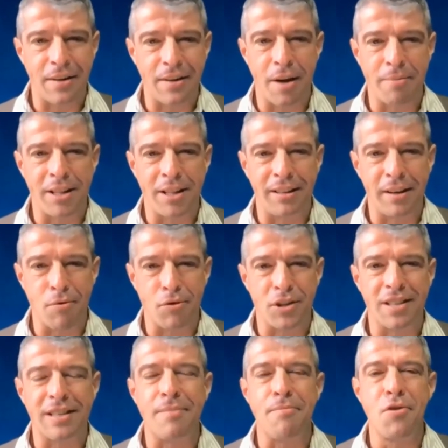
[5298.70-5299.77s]
most
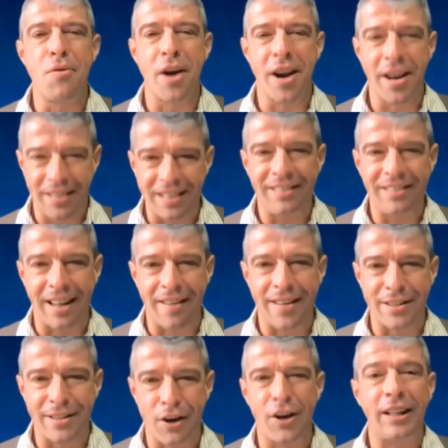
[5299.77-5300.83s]
sectors will have
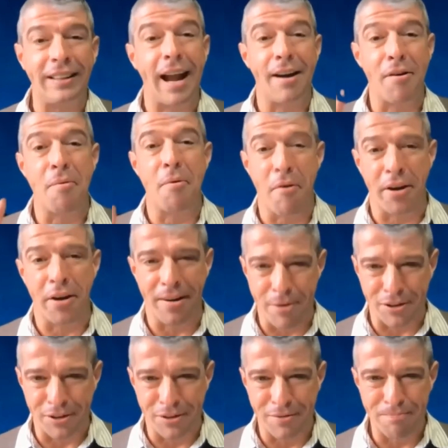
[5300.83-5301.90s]
great
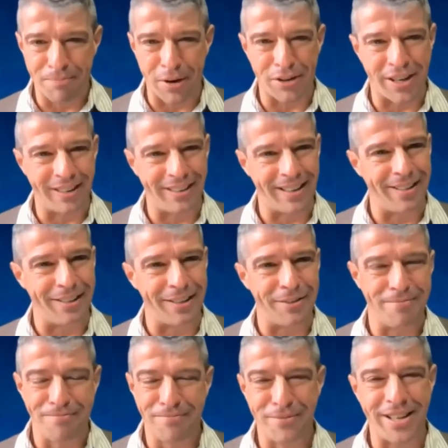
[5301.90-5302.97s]
interventions, of course,
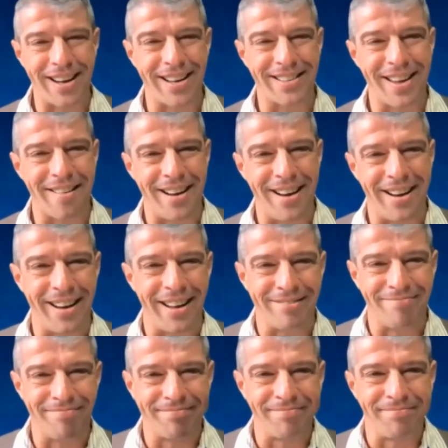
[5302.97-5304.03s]
as we
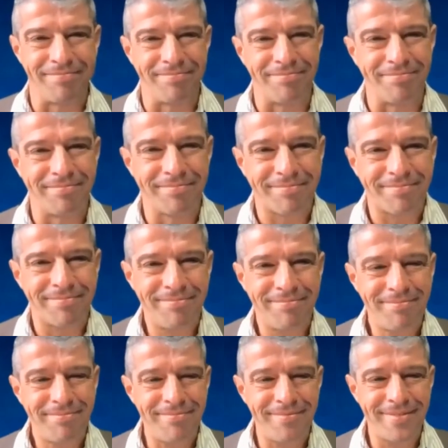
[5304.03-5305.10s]
hope happen.
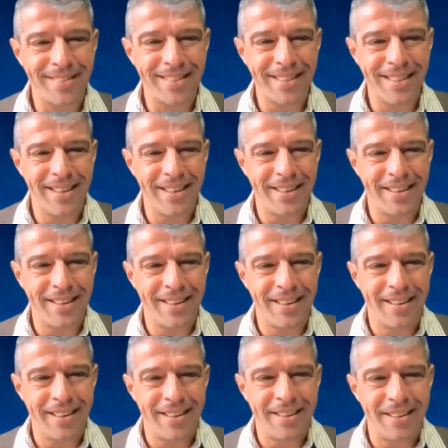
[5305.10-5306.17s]
Thank you.
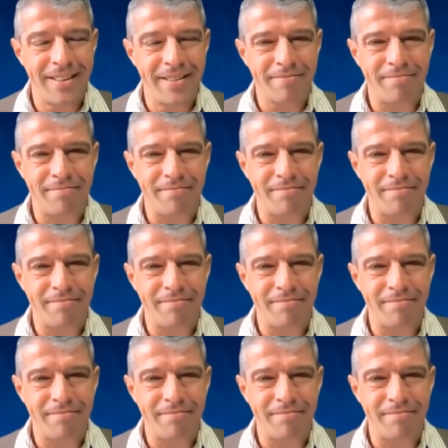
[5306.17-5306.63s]
Thank you,